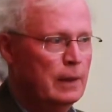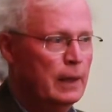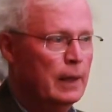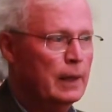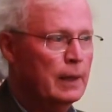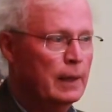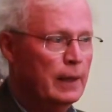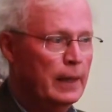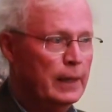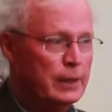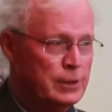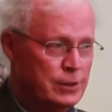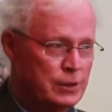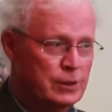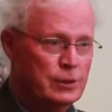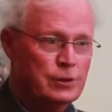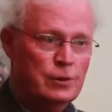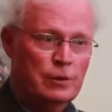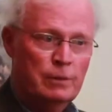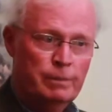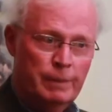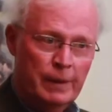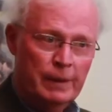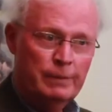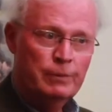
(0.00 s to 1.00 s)
Now, actually,
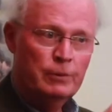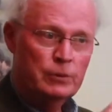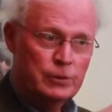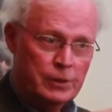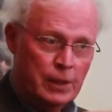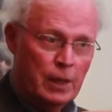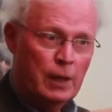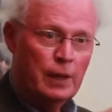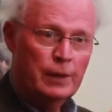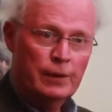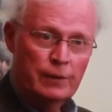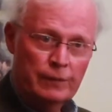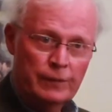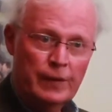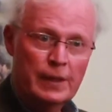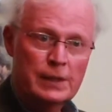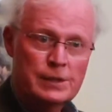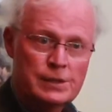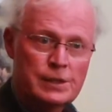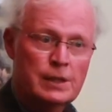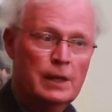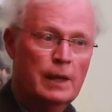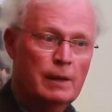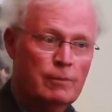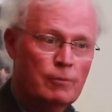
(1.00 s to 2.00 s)
two people died on
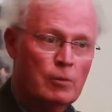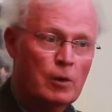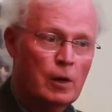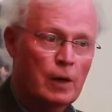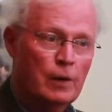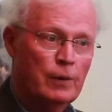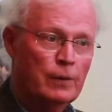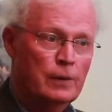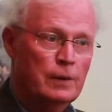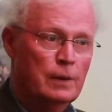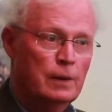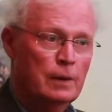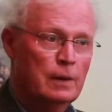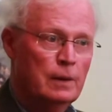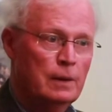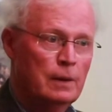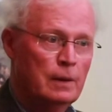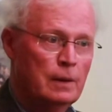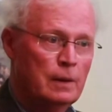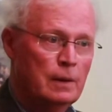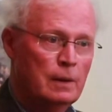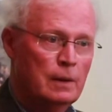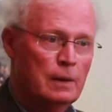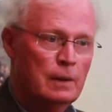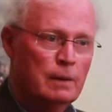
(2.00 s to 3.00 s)
that same road.
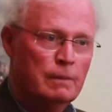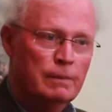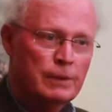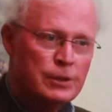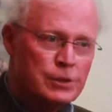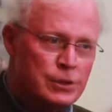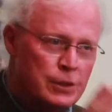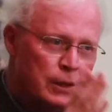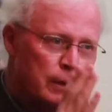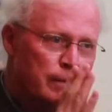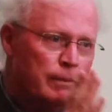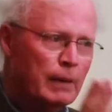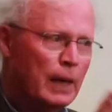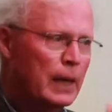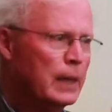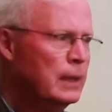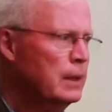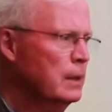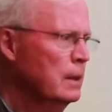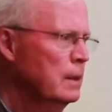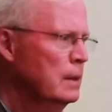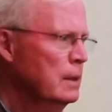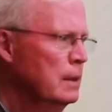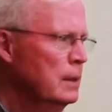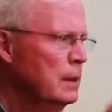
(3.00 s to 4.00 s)
But she
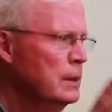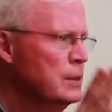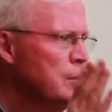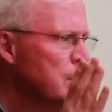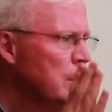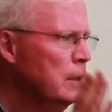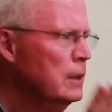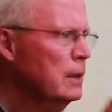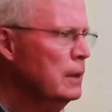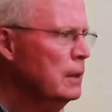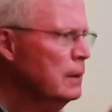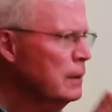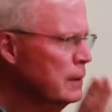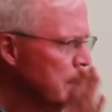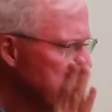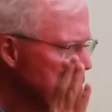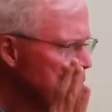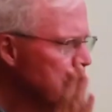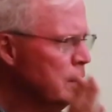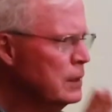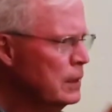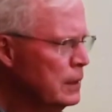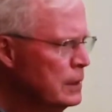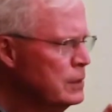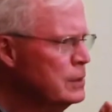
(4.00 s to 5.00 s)
made it. And
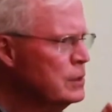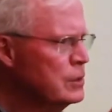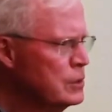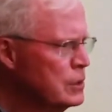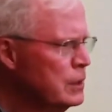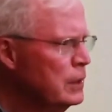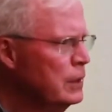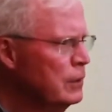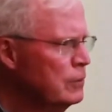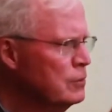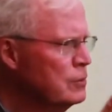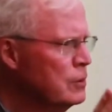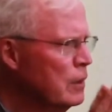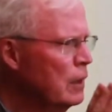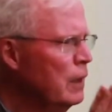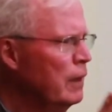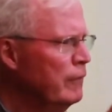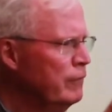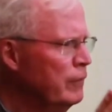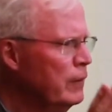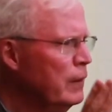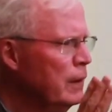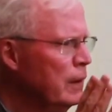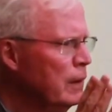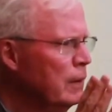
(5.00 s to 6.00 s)
isn't she
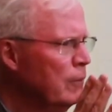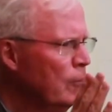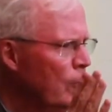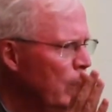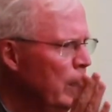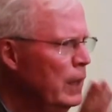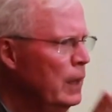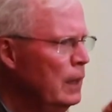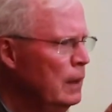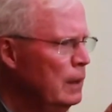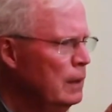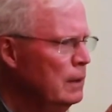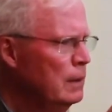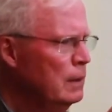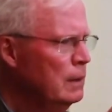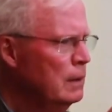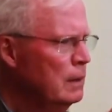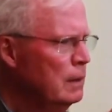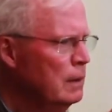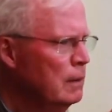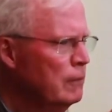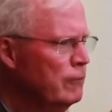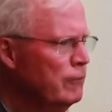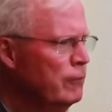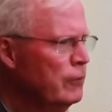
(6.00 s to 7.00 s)
driving well
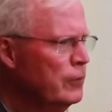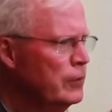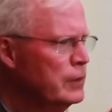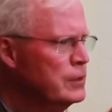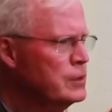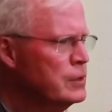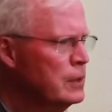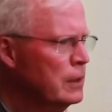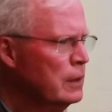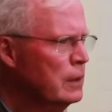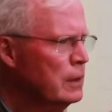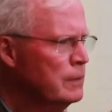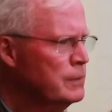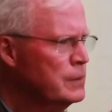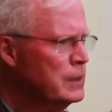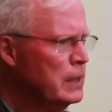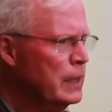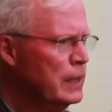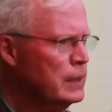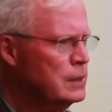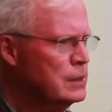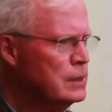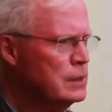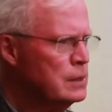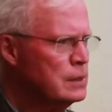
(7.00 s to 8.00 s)
for the
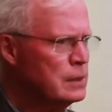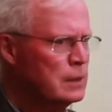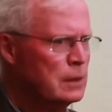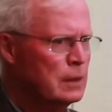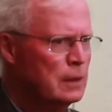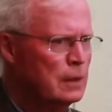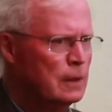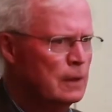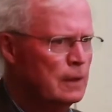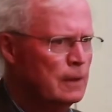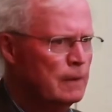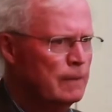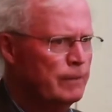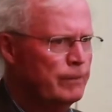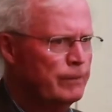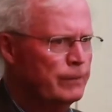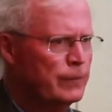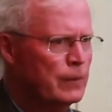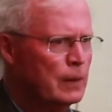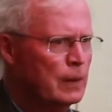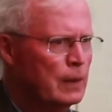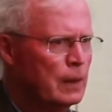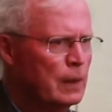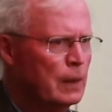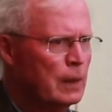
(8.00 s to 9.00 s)
circumstances?
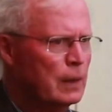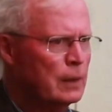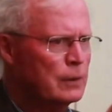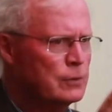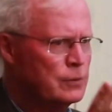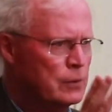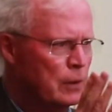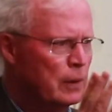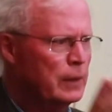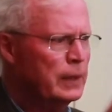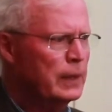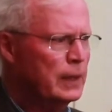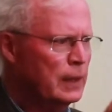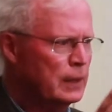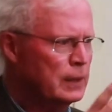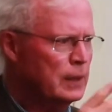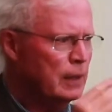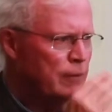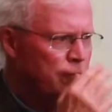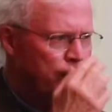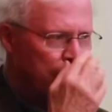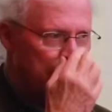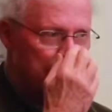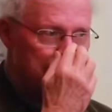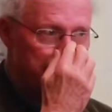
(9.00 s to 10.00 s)
Trying to get
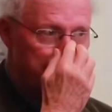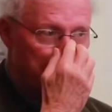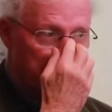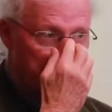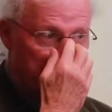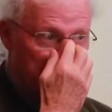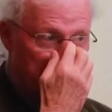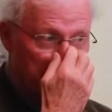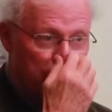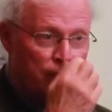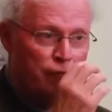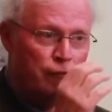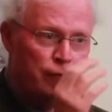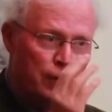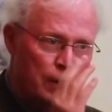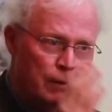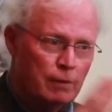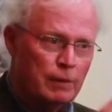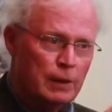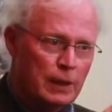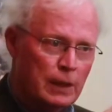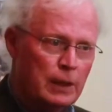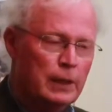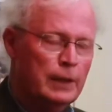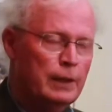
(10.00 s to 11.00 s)
there fast, but being
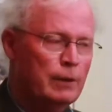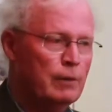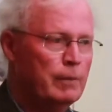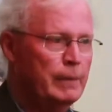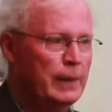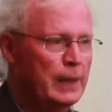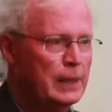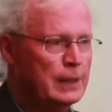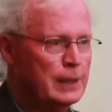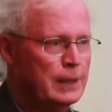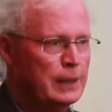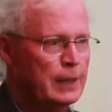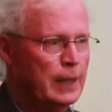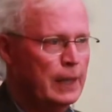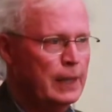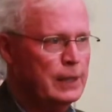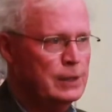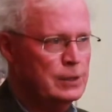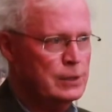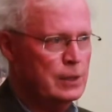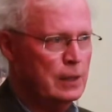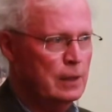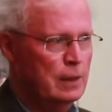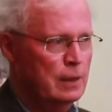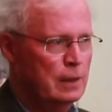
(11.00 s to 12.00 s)
very clear about the
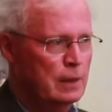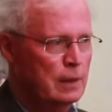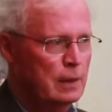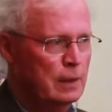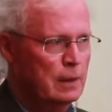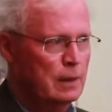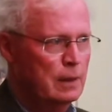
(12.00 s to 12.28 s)
danger.